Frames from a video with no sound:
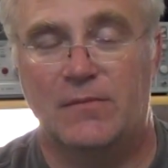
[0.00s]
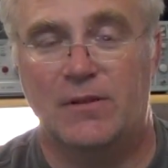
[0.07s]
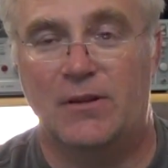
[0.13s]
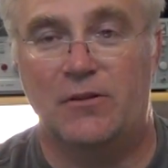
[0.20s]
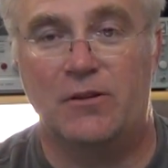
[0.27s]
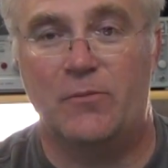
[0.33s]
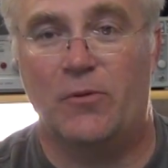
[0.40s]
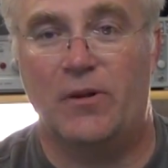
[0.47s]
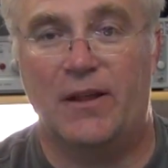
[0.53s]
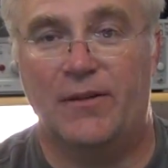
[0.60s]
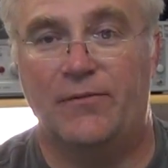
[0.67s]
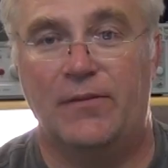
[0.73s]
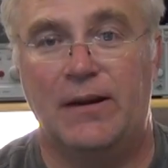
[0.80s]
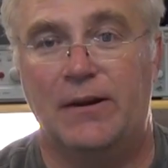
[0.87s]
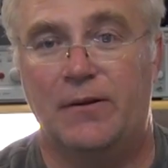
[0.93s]
It'll look more like a
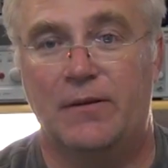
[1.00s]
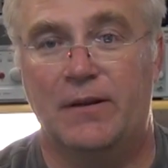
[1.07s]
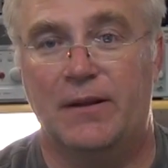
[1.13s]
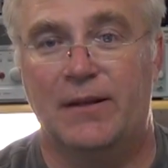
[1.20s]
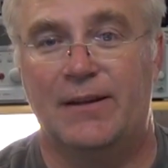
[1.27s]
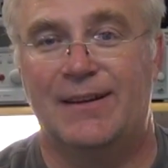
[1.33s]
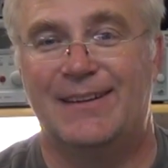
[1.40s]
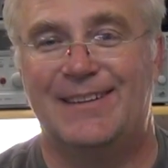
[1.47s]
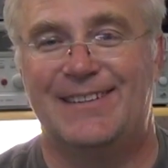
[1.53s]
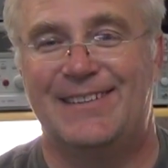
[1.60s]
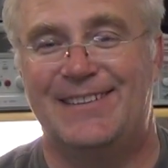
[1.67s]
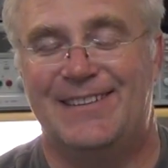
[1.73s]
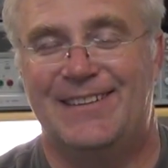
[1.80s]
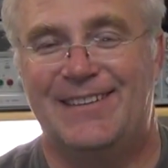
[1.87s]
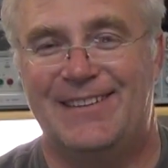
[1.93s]
fire than a
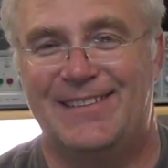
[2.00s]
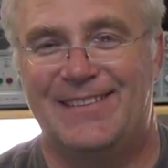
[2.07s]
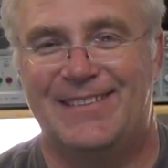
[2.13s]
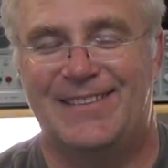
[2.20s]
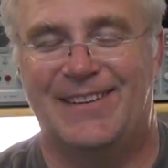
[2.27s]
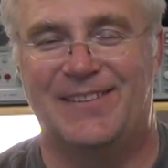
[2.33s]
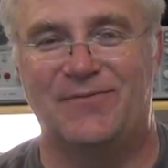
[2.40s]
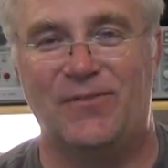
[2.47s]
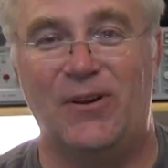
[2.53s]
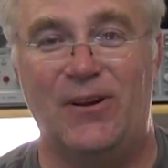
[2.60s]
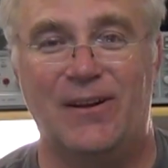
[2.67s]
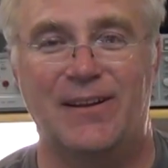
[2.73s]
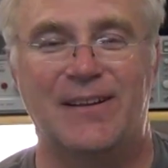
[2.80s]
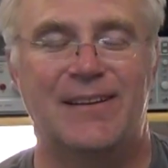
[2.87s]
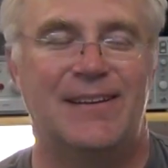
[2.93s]
than a
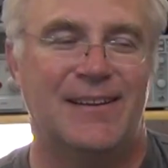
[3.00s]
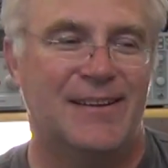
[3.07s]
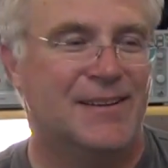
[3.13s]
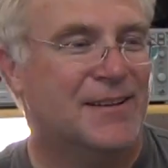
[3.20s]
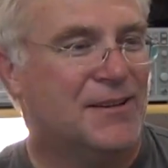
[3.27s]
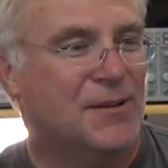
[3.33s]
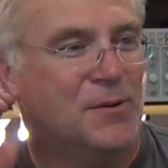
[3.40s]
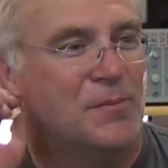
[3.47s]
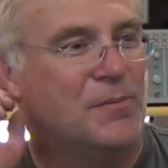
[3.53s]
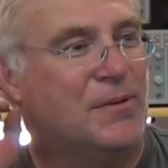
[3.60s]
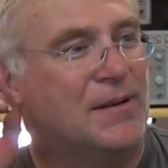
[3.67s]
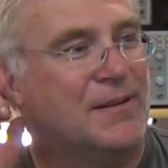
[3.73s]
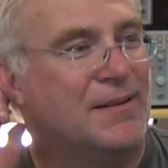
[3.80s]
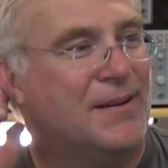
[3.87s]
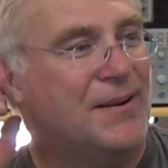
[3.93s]
fog.
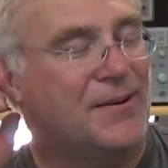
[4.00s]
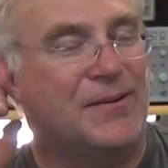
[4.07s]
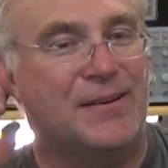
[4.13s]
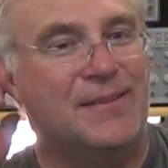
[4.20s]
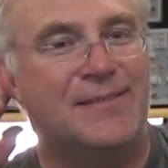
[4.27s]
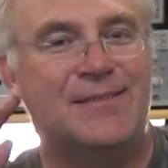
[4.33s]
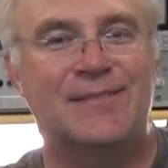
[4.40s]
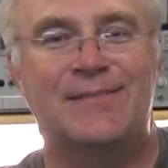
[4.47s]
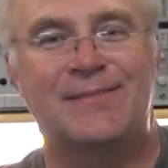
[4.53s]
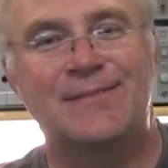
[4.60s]
But oh well,